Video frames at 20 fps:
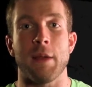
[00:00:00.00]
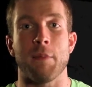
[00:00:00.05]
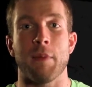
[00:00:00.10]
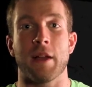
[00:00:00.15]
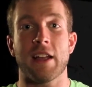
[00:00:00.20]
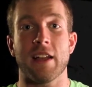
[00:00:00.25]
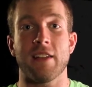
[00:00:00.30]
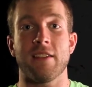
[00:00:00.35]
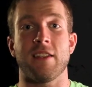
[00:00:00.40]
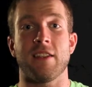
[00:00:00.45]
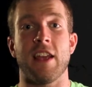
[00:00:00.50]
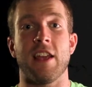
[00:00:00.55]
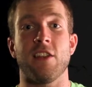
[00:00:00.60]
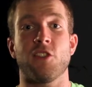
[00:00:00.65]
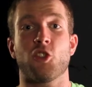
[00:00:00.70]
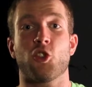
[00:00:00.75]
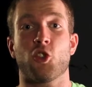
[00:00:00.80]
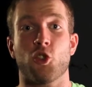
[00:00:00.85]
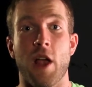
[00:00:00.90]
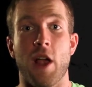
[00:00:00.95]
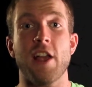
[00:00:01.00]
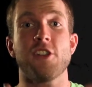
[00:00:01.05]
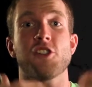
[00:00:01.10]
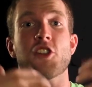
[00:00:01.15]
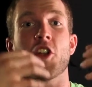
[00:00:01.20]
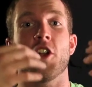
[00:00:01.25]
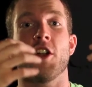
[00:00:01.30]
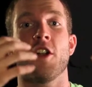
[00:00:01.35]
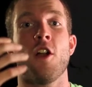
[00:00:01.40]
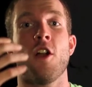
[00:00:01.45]
Because his
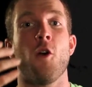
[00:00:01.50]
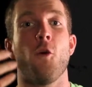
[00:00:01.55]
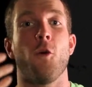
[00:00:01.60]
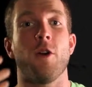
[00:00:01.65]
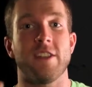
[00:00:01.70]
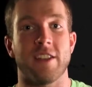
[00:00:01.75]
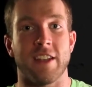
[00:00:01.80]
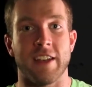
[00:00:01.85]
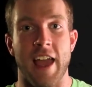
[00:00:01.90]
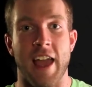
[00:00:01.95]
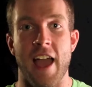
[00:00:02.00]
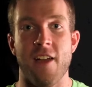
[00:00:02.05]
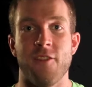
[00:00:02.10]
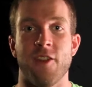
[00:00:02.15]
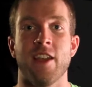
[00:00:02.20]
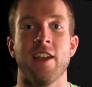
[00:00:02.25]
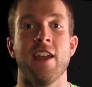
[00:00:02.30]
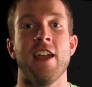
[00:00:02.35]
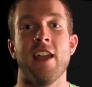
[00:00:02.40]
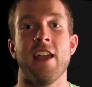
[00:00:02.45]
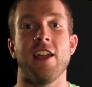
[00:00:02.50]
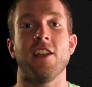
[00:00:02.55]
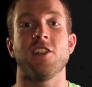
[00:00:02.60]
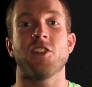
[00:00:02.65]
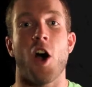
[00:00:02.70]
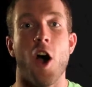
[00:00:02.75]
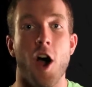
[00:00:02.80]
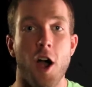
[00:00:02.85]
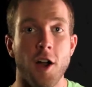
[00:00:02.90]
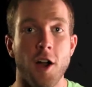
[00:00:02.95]
treasure was in heaven, his
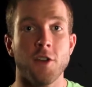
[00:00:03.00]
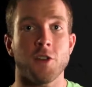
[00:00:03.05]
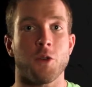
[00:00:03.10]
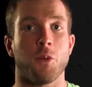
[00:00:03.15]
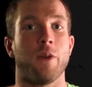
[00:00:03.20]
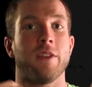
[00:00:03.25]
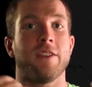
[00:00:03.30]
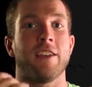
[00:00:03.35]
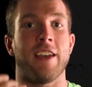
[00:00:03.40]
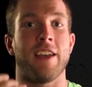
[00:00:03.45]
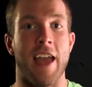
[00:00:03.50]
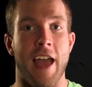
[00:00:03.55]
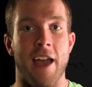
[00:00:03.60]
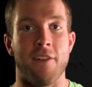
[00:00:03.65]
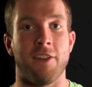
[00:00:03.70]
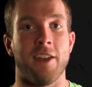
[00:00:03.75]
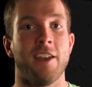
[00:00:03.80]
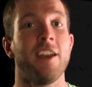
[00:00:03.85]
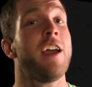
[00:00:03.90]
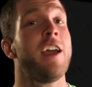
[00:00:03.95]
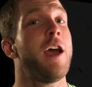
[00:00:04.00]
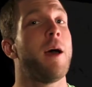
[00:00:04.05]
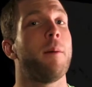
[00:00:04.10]
heart was in heaven.